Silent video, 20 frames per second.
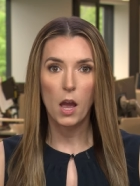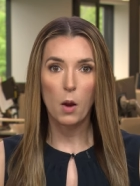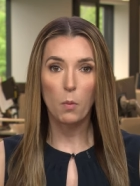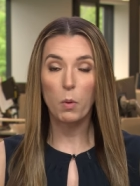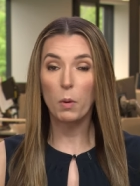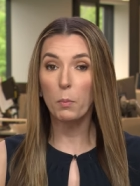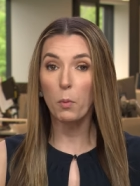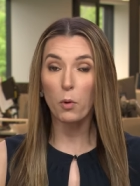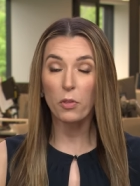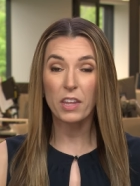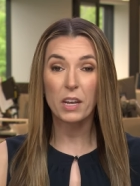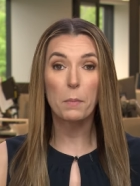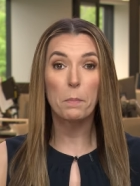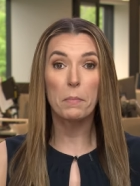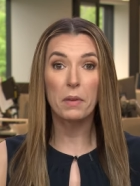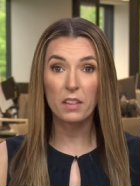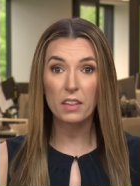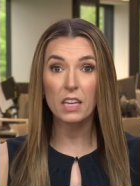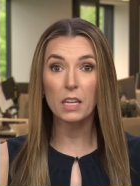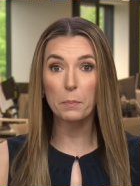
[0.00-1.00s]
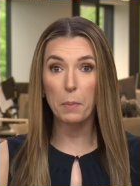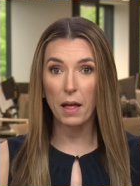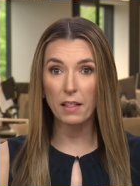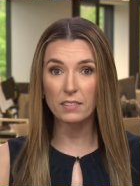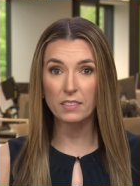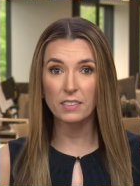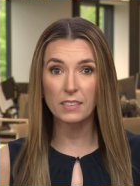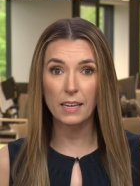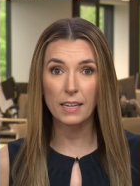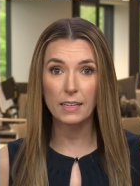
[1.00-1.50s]
where more than a million
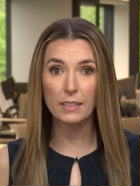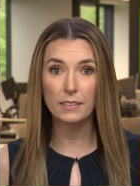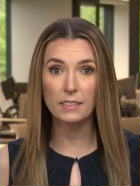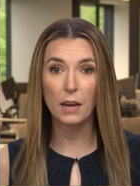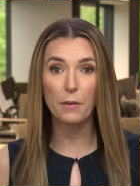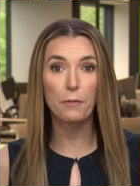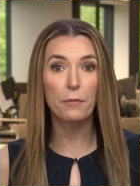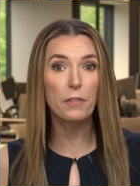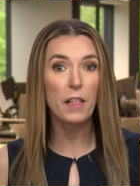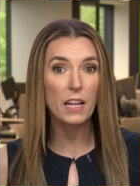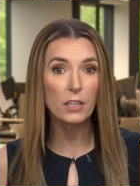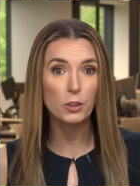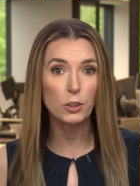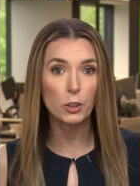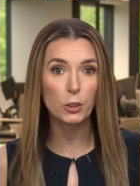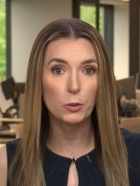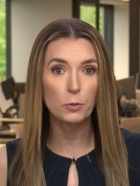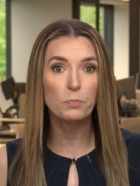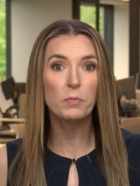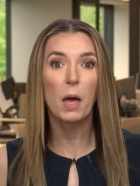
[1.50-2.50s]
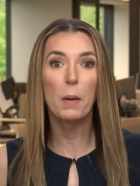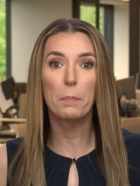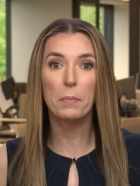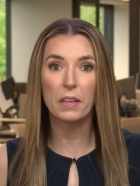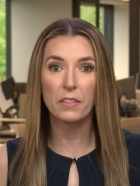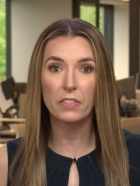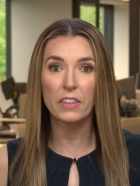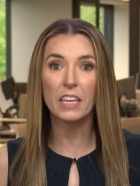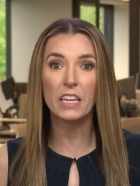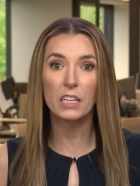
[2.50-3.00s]
Palestinians have fled to
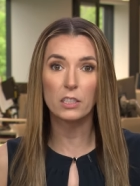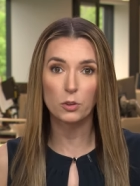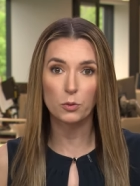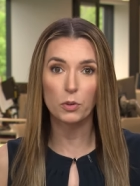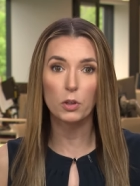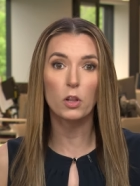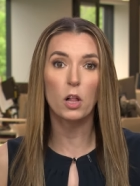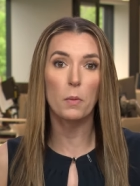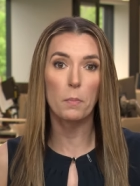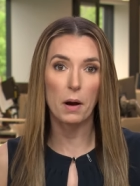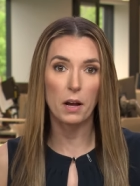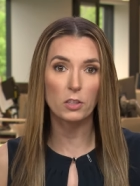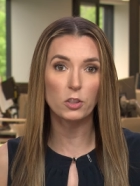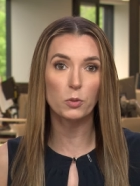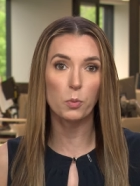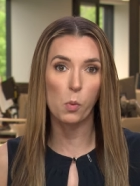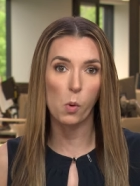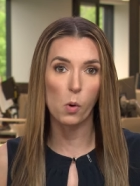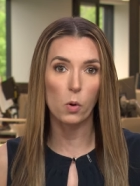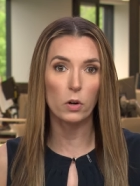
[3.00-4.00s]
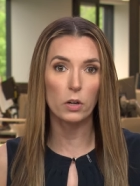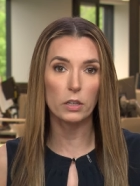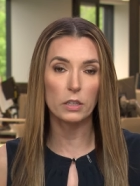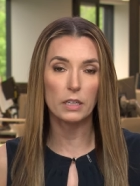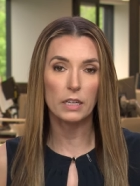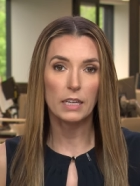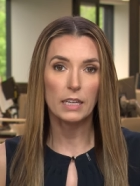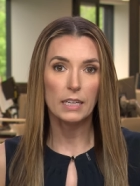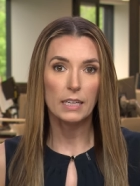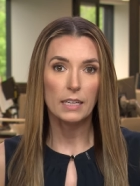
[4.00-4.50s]
amid the Israel Hamas
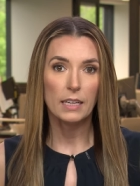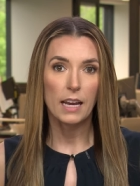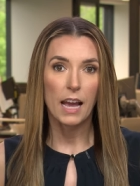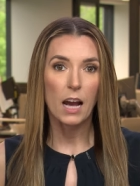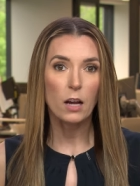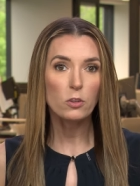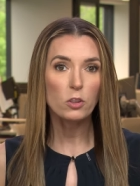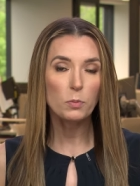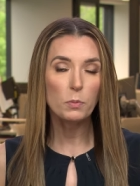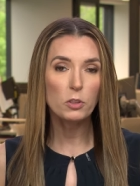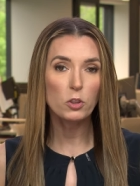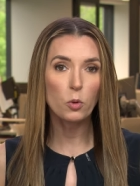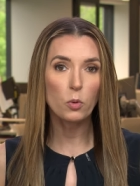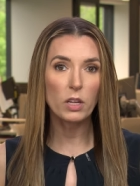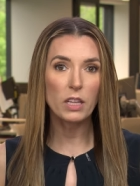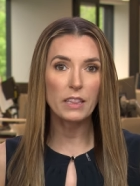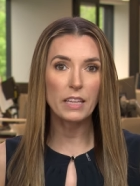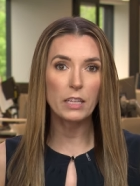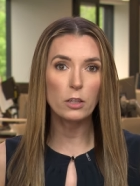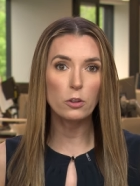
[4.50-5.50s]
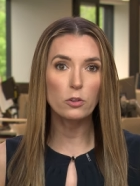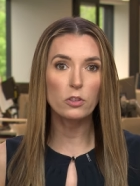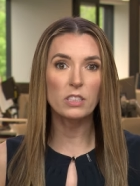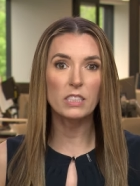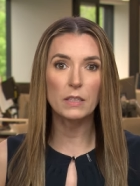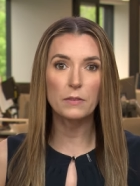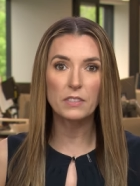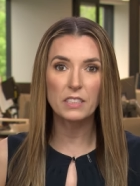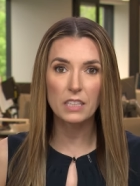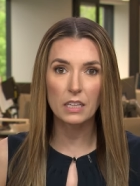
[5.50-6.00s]
war. House Majority Leader
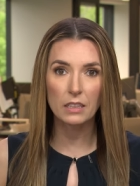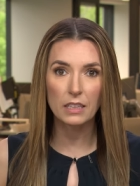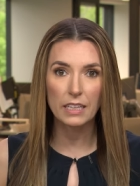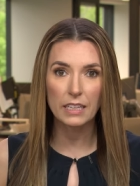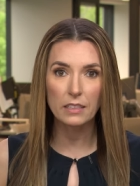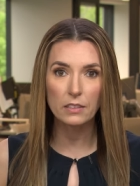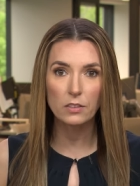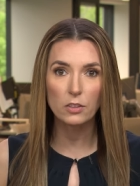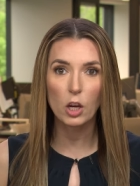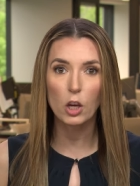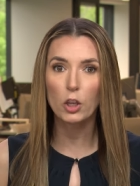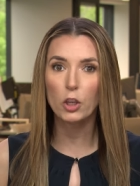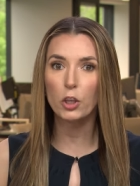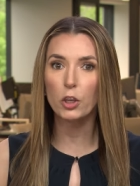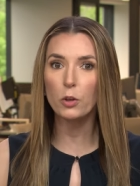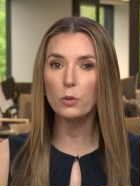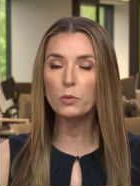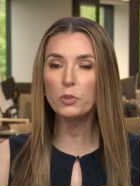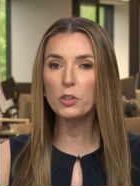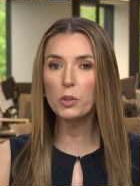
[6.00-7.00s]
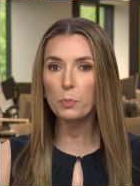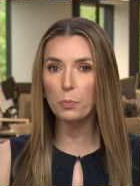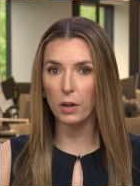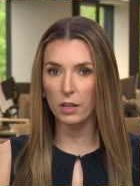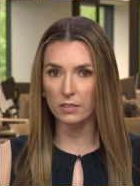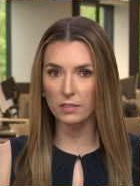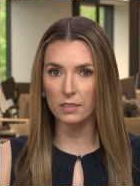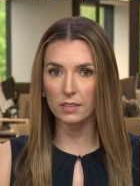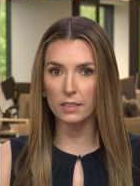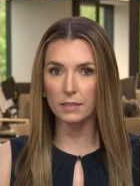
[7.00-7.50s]
Steve Scalise accused the
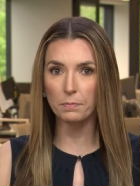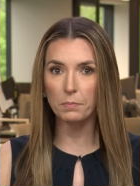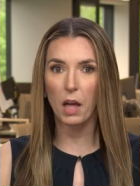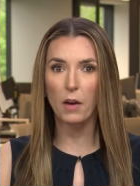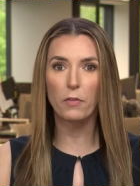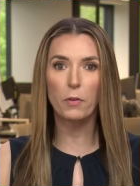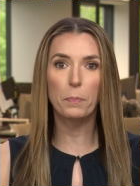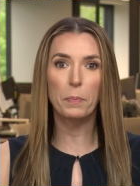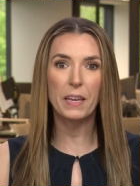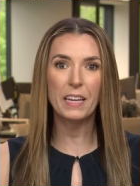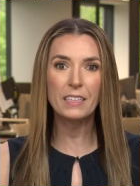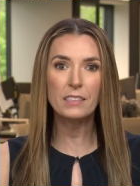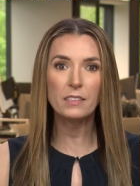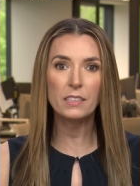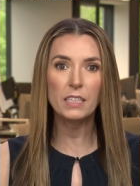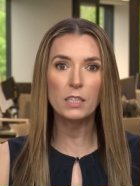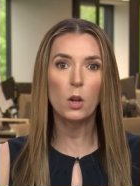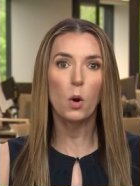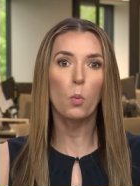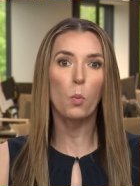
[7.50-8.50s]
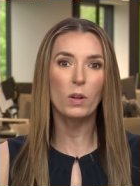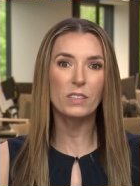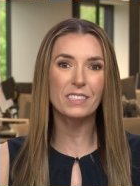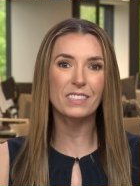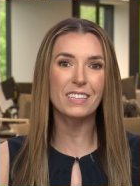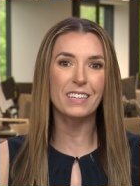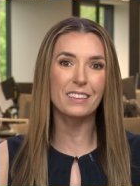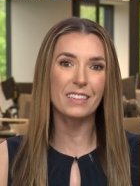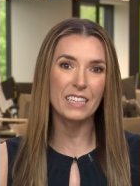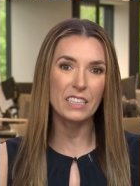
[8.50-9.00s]
president of appeasing what
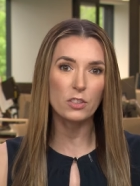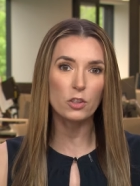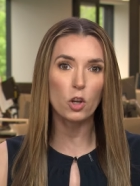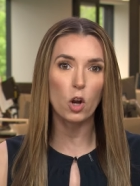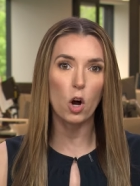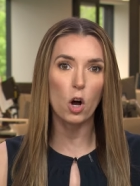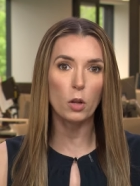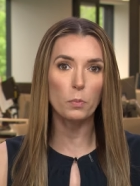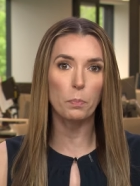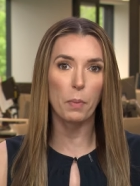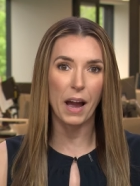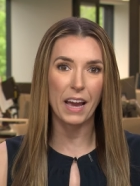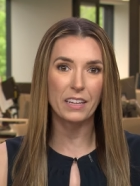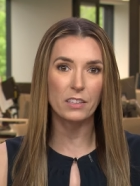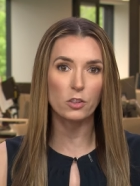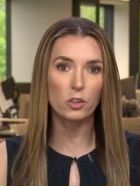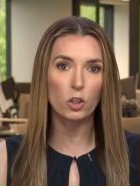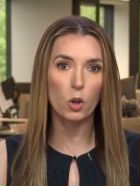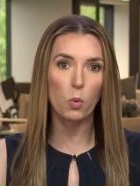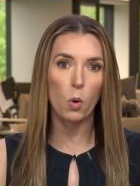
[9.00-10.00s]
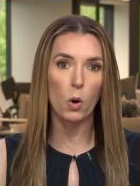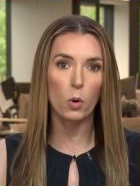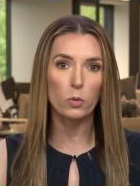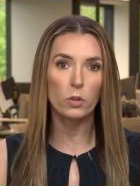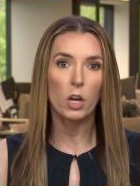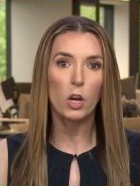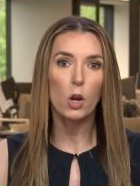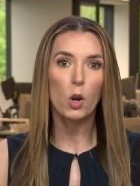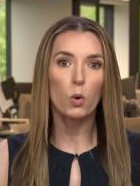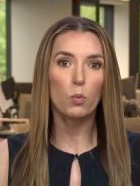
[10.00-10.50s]
Scalise called Biden's,
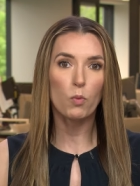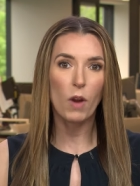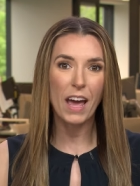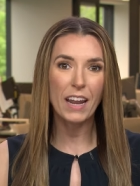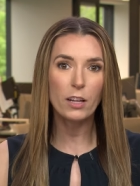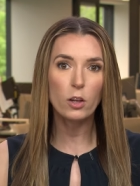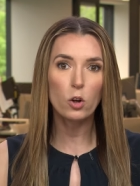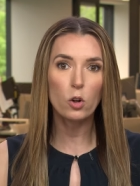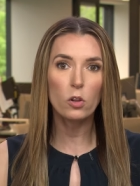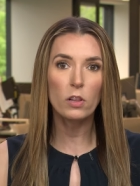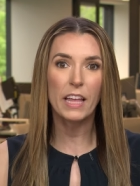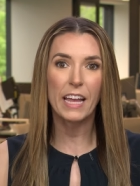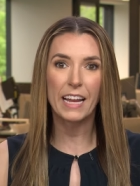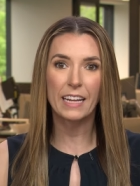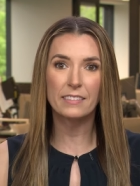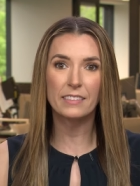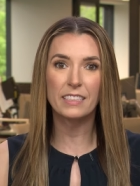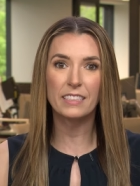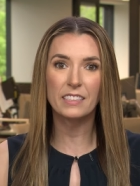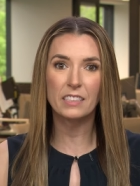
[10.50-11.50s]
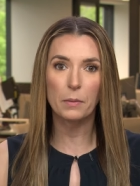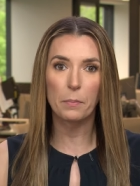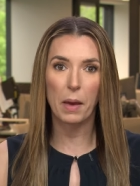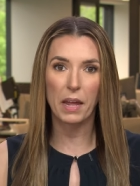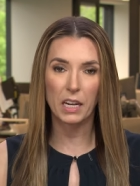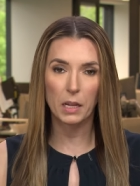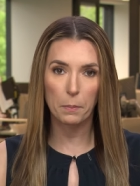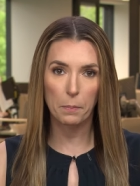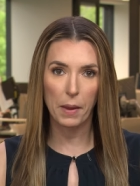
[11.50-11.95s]
quote, radical anti Semitic